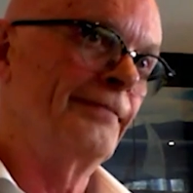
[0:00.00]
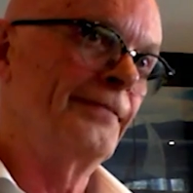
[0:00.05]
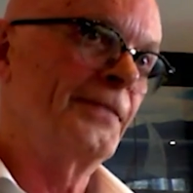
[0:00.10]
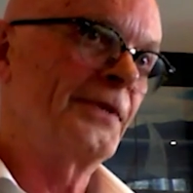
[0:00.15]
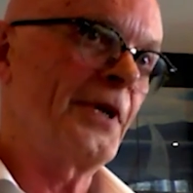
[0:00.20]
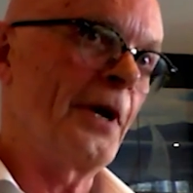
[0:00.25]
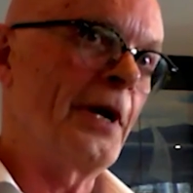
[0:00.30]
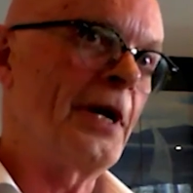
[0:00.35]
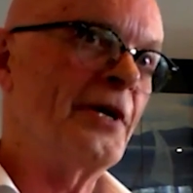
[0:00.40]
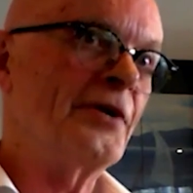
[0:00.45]

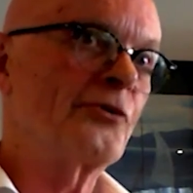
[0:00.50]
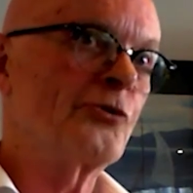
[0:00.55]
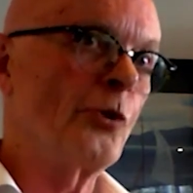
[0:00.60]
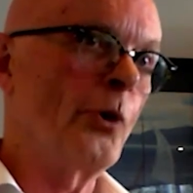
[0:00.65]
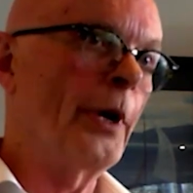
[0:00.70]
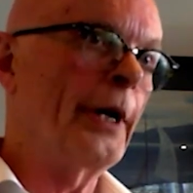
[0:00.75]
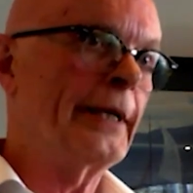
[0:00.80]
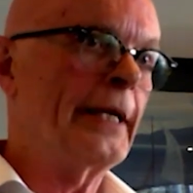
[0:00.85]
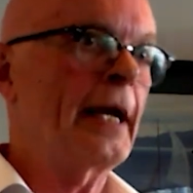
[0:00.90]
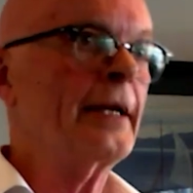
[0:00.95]
So he's
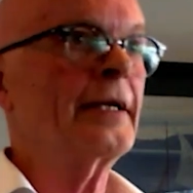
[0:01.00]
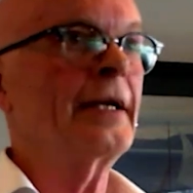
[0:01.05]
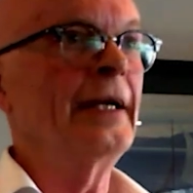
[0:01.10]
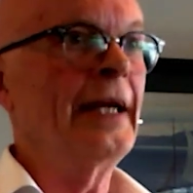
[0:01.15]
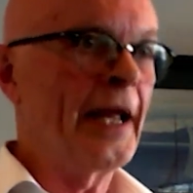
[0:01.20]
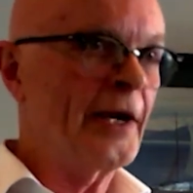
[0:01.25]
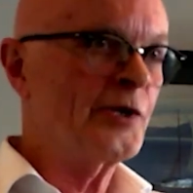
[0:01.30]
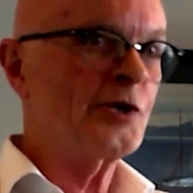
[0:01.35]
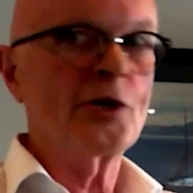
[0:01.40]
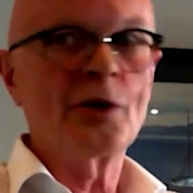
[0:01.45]
drawing that
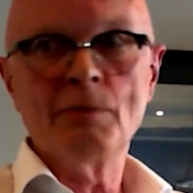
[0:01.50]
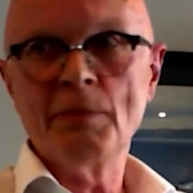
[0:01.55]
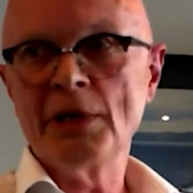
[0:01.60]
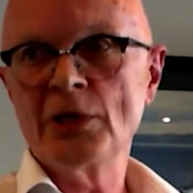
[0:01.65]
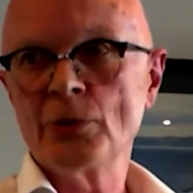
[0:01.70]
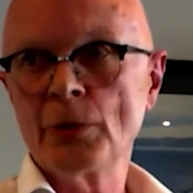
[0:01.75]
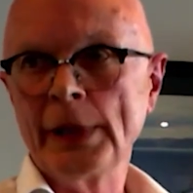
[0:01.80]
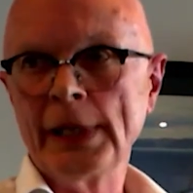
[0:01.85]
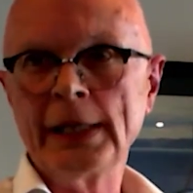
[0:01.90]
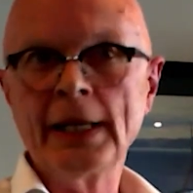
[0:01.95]
connection
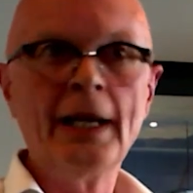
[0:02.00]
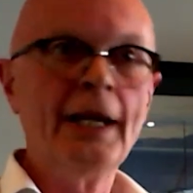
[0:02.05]
between